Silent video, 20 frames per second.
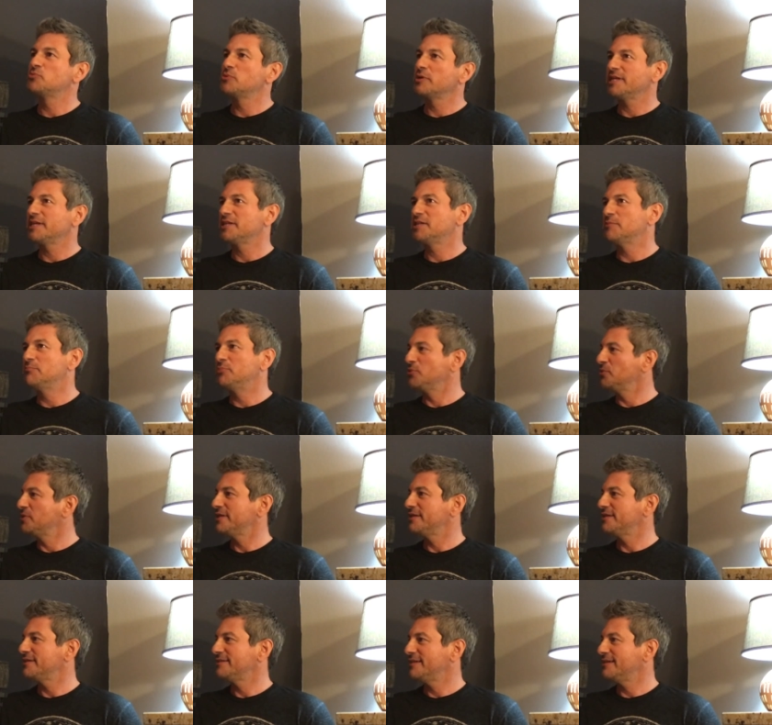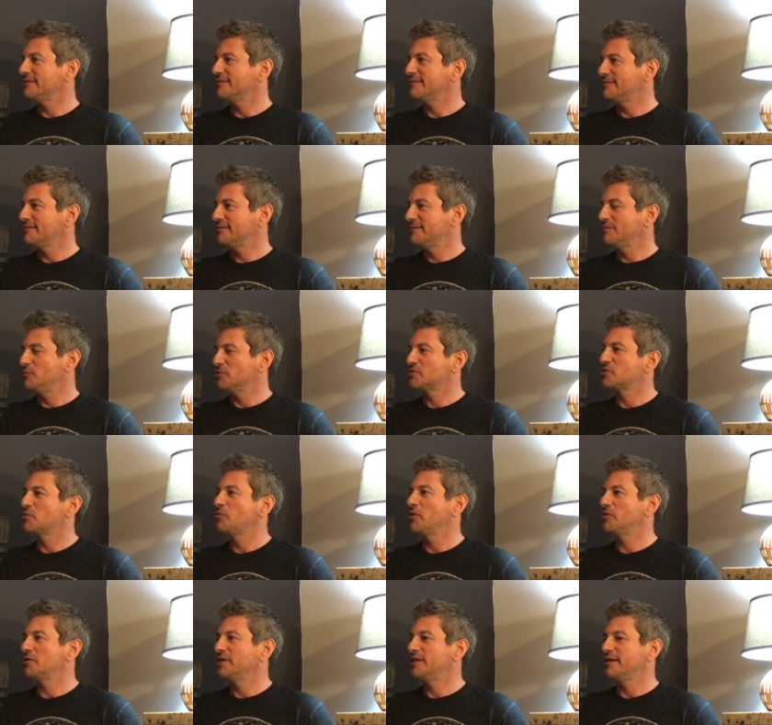really the Buddha that was
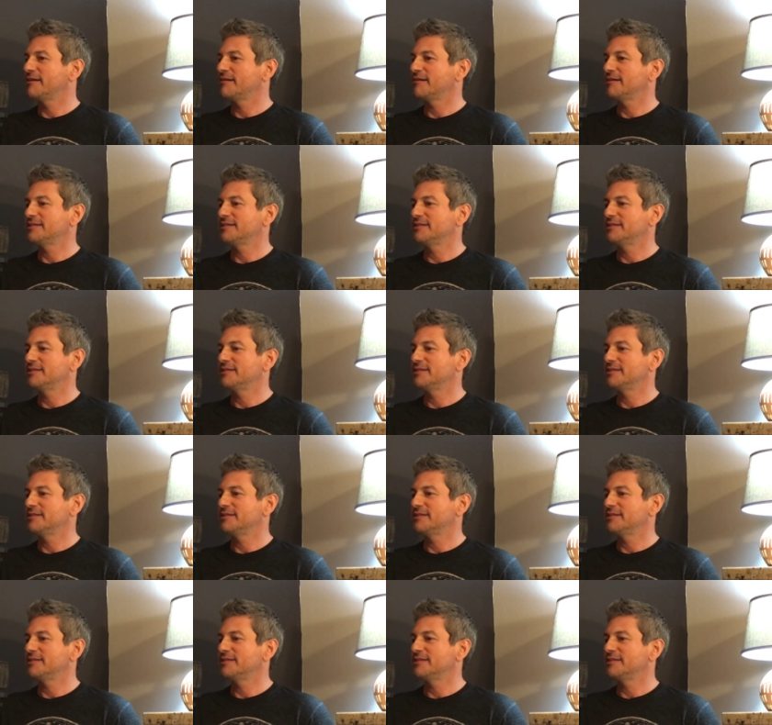quoted here.